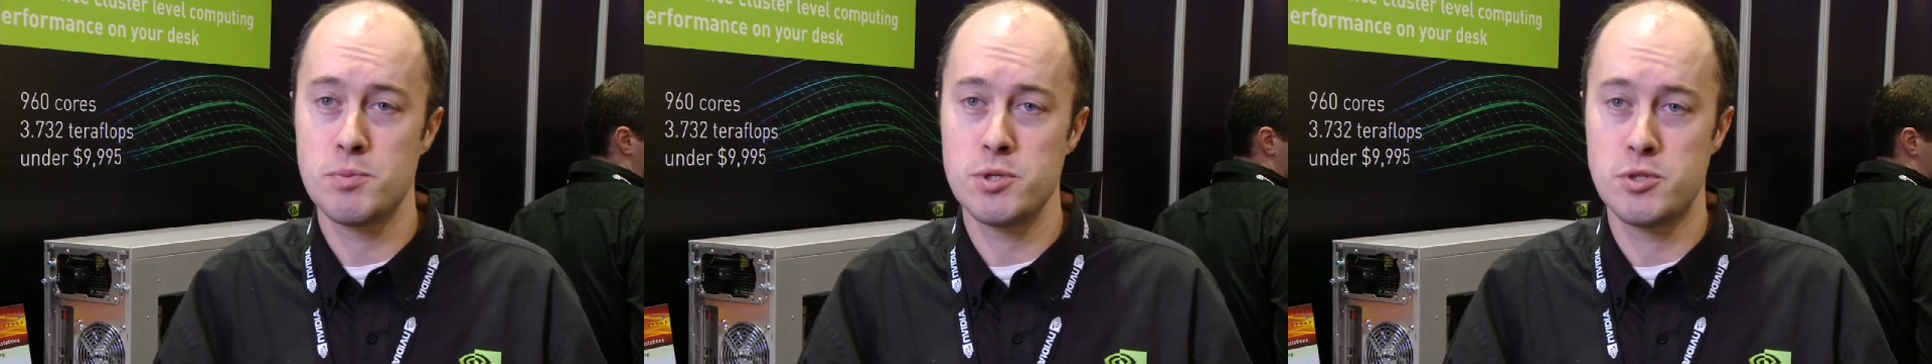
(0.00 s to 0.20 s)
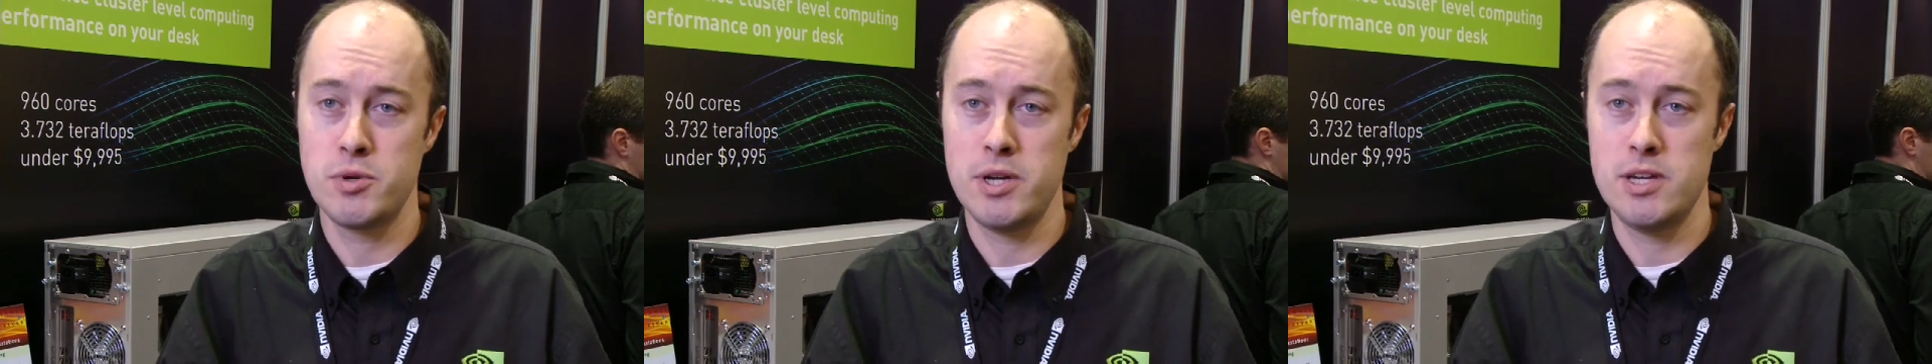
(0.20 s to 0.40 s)

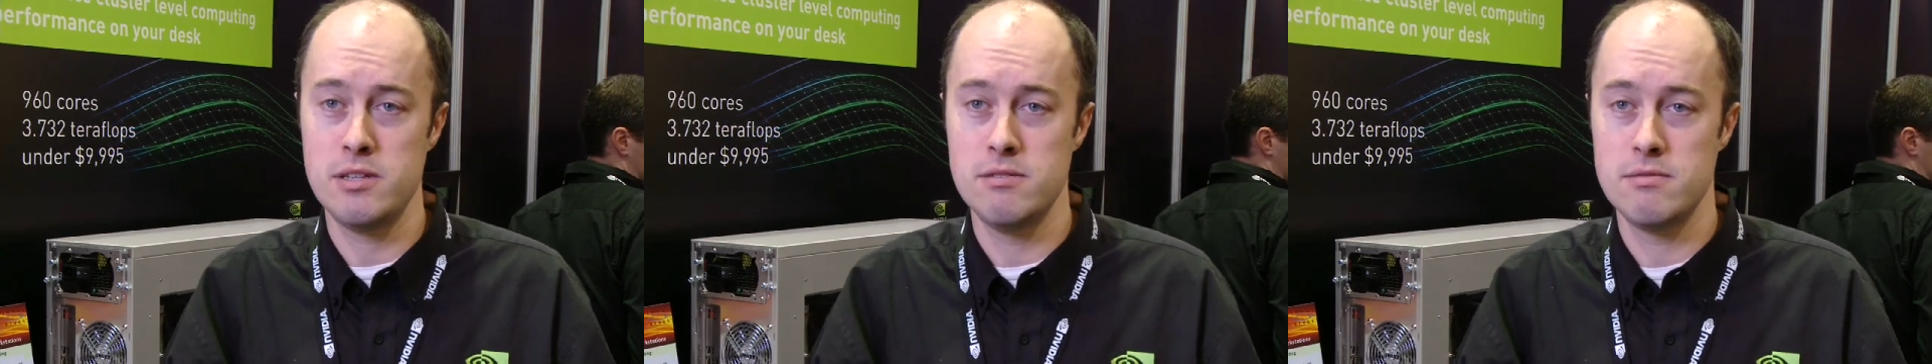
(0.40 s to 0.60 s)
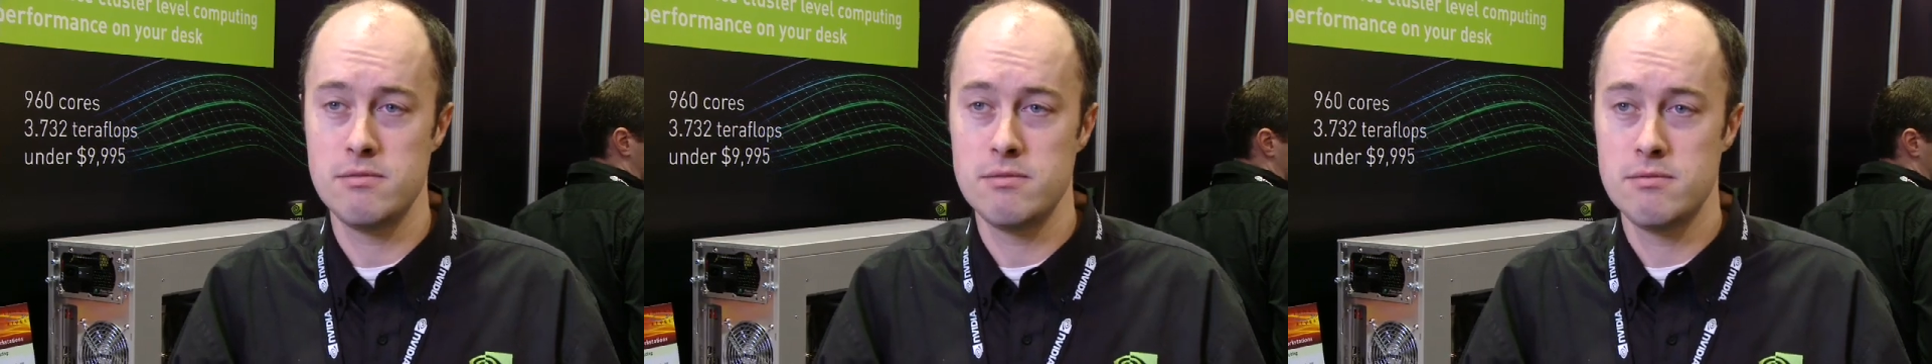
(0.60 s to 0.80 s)

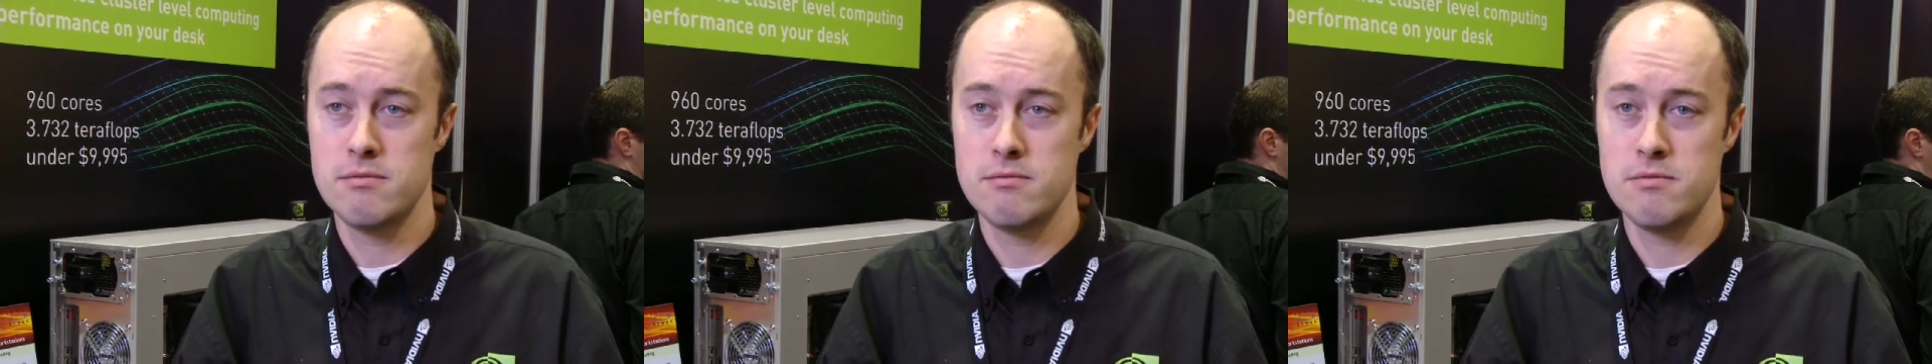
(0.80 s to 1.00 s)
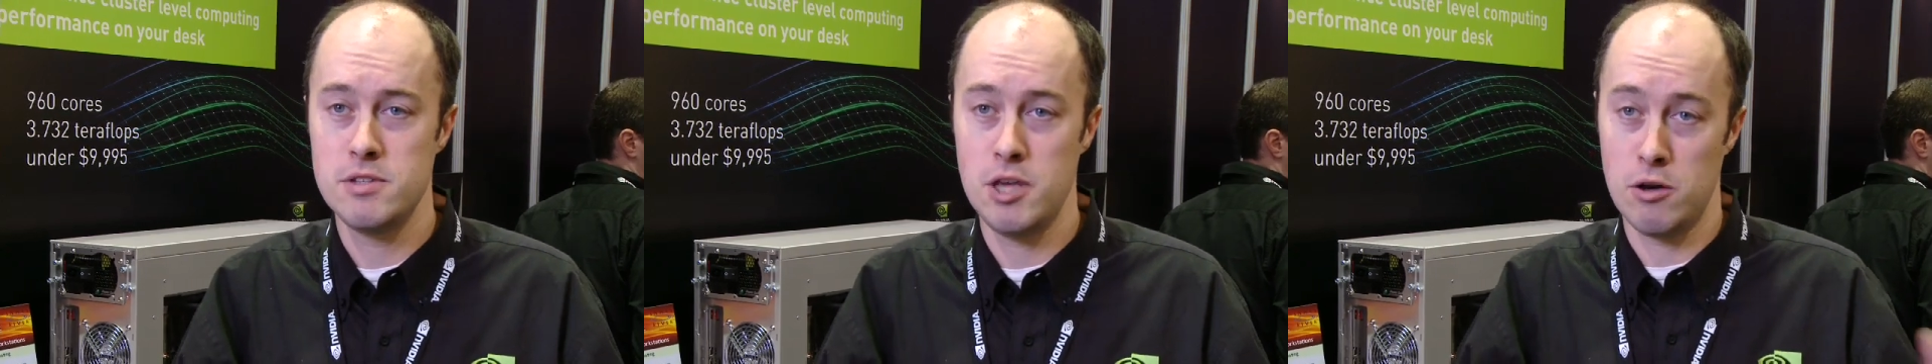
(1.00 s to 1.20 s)
between
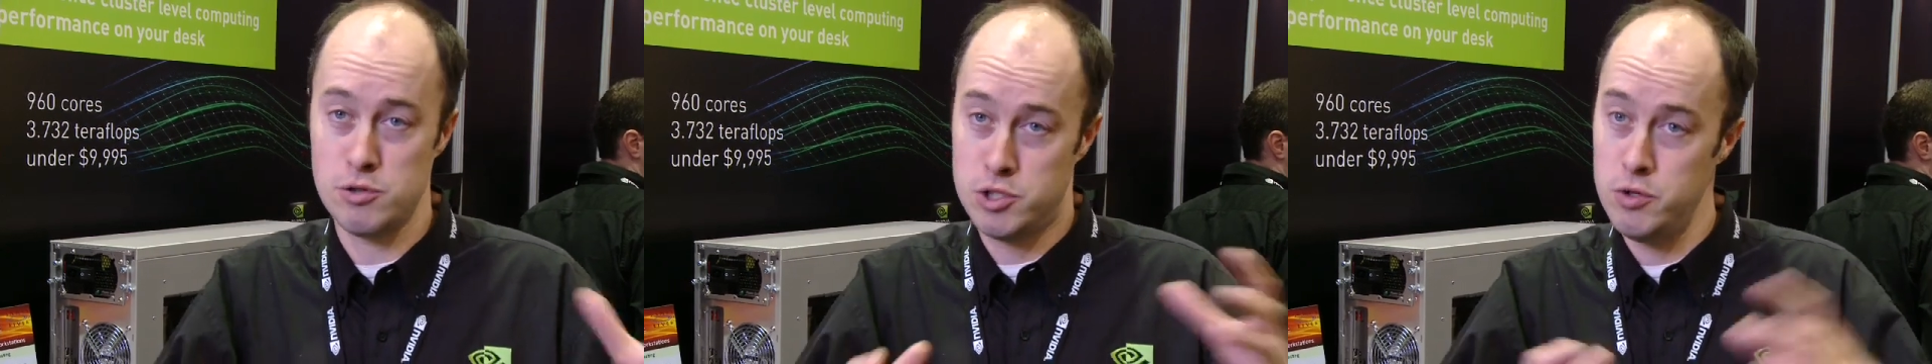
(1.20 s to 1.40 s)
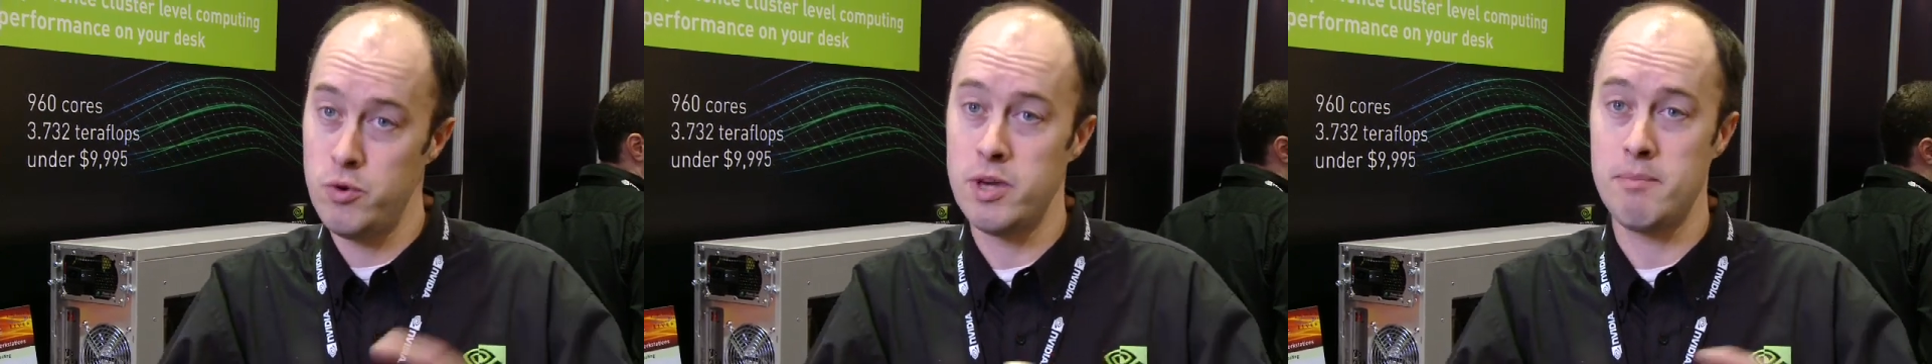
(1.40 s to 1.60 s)

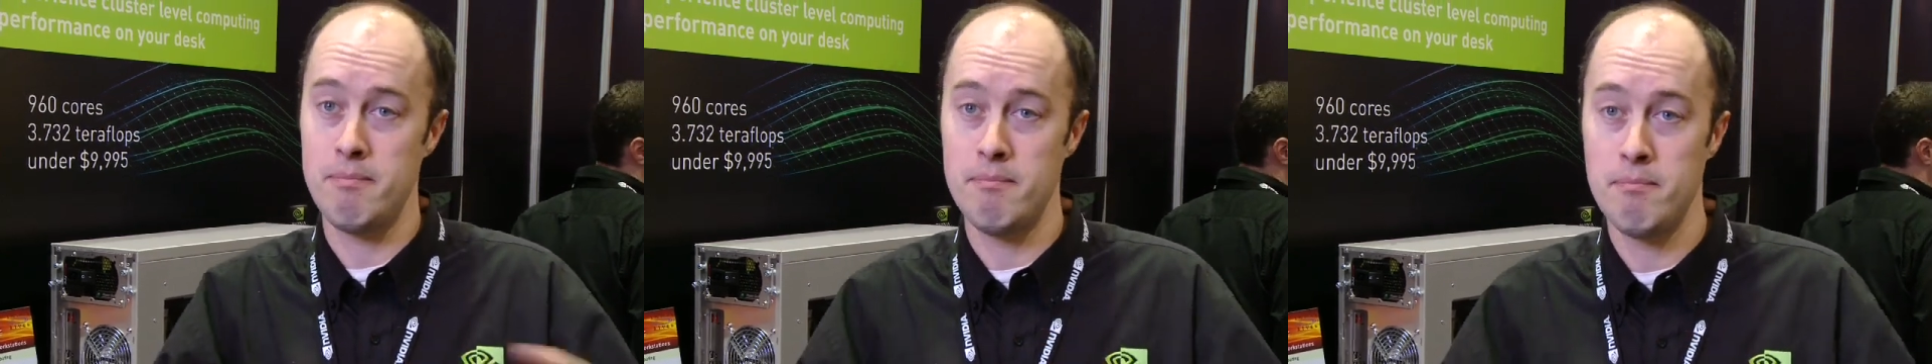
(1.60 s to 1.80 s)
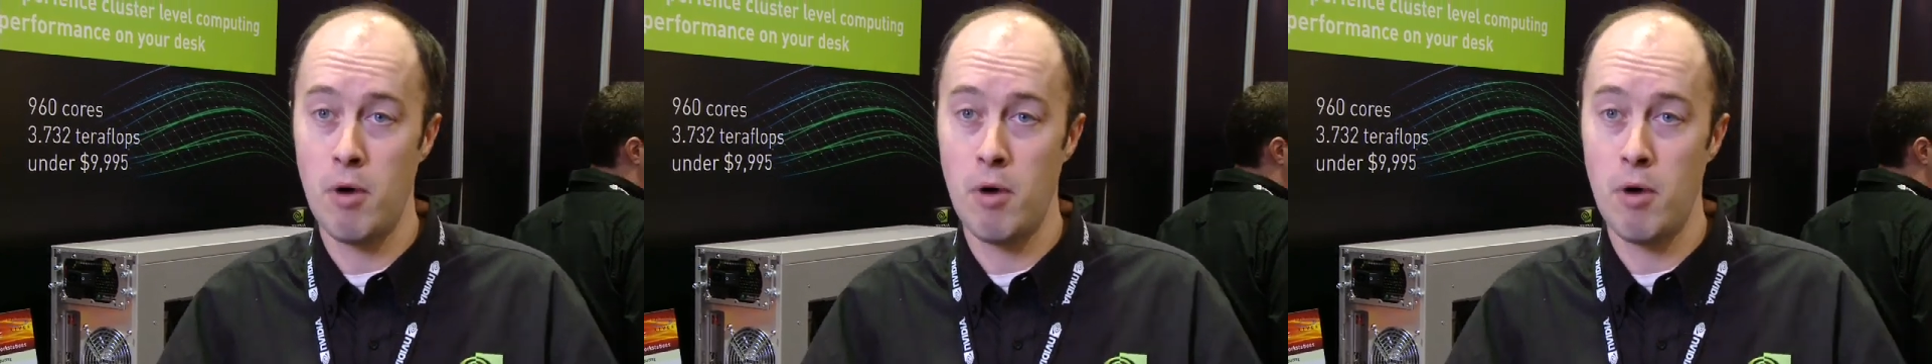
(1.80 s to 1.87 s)
doing